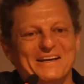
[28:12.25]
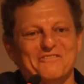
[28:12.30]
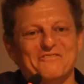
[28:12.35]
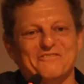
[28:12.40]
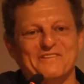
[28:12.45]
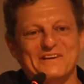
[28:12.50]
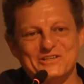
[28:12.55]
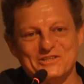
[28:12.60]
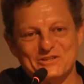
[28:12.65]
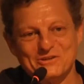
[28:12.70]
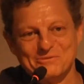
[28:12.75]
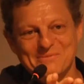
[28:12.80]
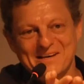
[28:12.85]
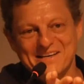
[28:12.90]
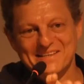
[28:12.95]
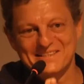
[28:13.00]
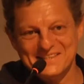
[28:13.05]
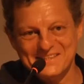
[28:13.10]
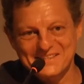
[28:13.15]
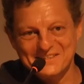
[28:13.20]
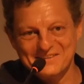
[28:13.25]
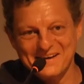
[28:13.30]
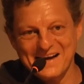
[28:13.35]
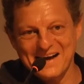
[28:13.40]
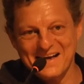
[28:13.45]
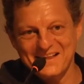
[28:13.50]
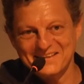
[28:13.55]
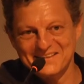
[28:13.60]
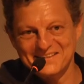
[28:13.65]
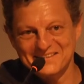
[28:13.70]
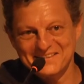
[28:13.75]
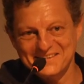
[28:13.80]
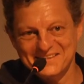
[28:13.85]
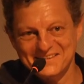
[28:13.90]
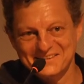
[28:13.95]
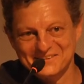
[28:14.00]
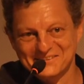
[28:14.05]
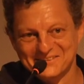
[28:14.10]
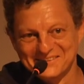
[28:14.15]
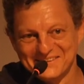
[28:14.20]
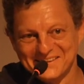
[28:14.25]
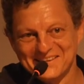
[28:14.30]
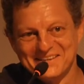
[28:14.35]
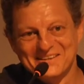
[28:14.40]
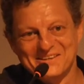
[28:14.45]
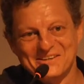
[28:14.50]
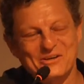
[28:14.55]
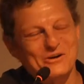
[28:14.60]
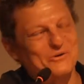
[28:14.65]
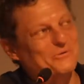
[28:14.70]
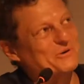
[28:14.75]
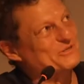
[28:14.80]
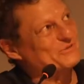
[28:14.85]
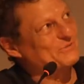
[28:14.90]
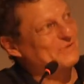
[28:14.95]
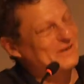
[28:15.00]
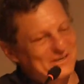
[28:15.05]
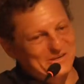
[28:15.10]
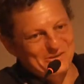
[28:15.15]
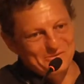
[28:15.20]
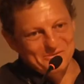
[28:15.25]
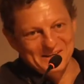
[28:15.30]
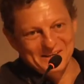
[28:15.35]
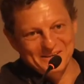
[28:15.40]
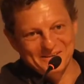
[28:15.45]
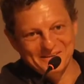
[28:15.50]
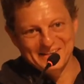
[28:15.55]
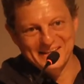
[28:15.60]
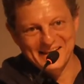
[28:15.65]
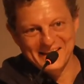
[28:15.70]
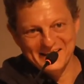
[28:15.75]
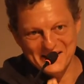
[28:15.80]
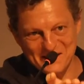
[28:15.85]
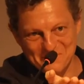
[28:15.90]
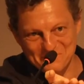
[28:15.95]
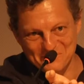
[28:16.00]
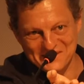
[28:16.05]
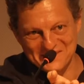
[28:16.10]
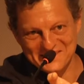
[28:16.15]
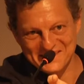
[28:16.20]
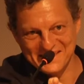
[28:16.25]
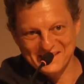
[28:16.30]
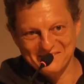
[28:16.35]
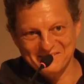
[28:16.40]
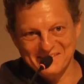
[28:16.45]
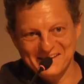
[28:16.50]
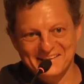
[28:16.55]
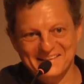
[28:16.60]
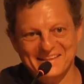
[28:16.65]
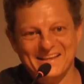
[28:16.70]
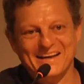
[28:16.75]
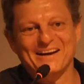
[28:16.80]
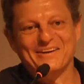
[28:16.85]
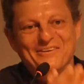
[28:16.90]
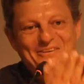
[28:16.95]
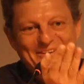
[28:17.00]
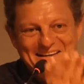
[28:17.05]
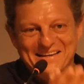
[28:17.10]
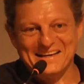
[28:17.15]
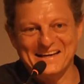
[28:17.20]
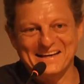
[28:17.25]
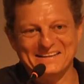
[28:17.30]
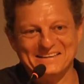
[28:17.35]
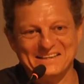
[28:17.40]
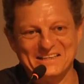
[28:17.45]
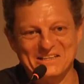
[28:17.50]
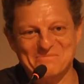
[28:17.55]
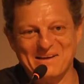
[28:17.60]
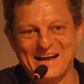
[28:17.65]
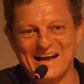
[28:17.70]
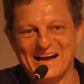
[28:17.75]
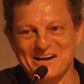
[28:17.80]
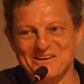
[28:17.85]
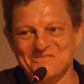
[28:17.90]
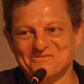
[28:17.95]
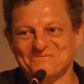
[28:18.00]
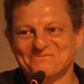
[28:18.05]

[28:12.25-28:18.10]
it official, my sister Allison, who was Rhonda Ritter in that number, is sitting right there. You can take a little bow.